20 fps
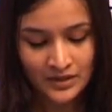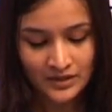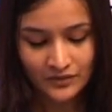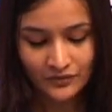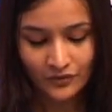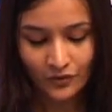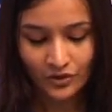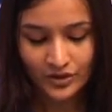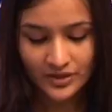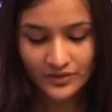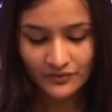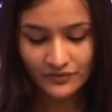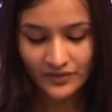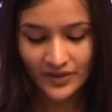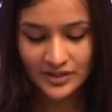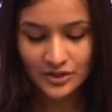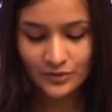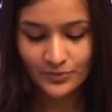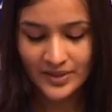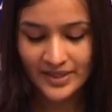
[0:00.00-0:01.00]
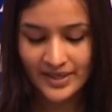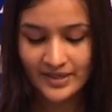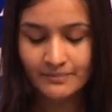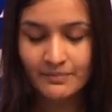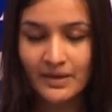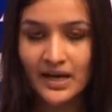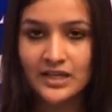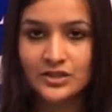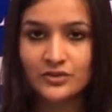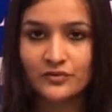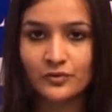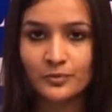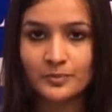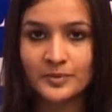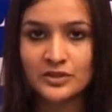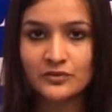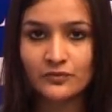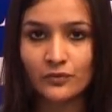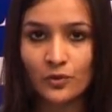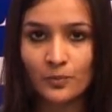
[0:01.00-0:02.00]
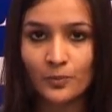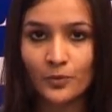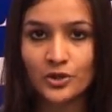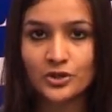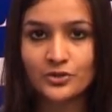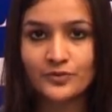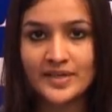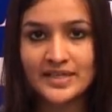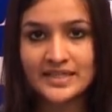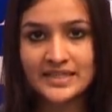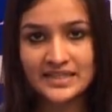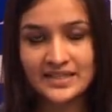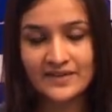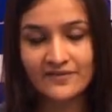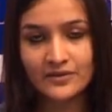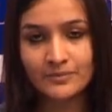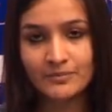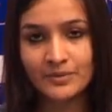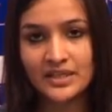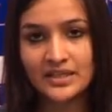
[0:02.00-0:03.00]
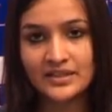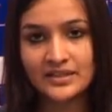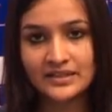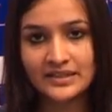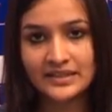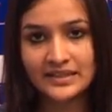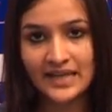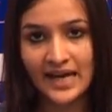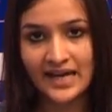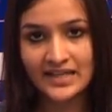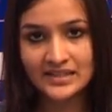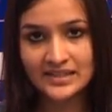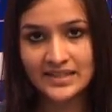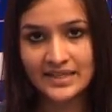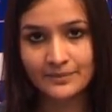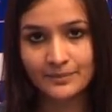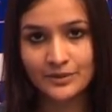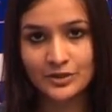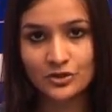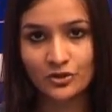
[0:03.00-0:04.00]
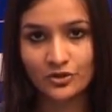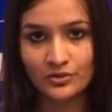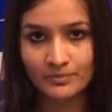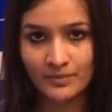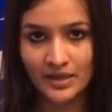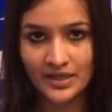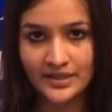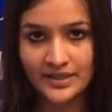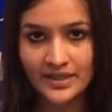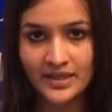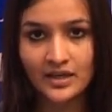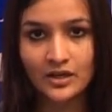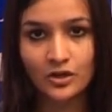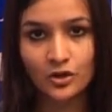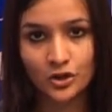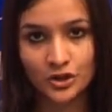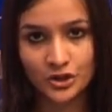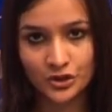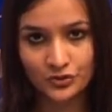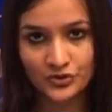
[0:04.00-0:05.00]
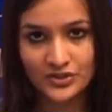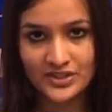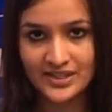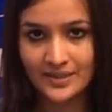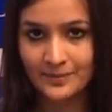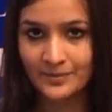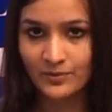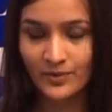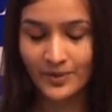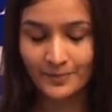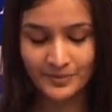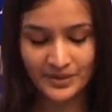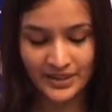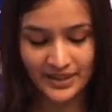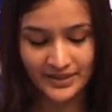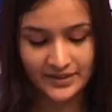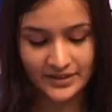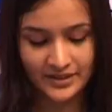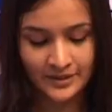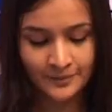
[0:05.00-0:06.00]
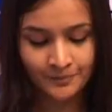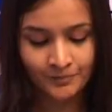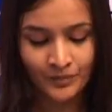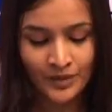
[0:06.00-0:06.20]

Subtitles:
The foreign funds were net buyers of Rs 4.27 billion in the cash segment on Monday, according to the SEBI website.